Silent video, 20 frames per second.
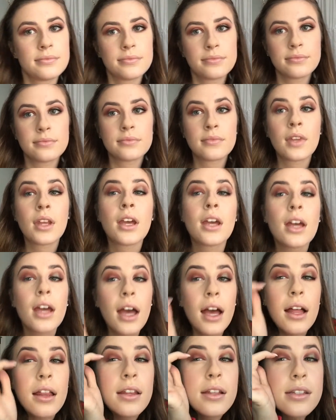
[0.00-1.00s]

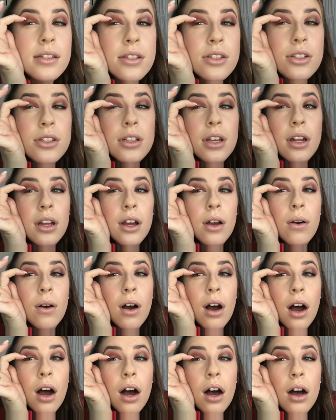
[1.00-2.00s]
And this is just going to go
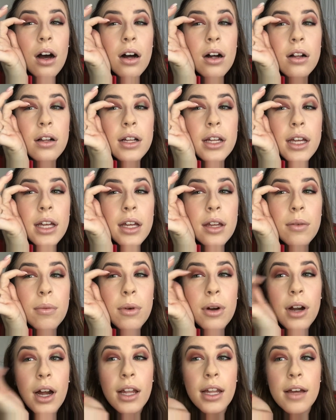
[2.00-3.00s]
all in
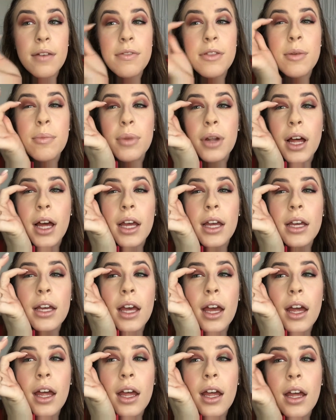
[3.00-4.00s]
where I left the
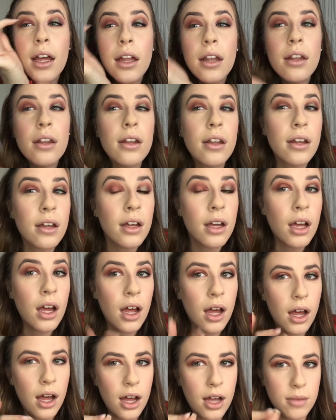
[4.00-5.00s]
blank and
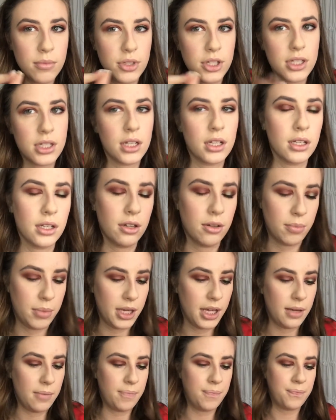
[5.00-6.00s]
up just a little
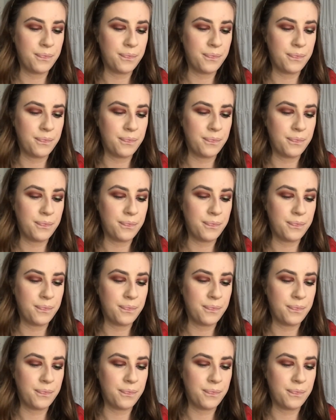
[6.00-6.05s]
bit.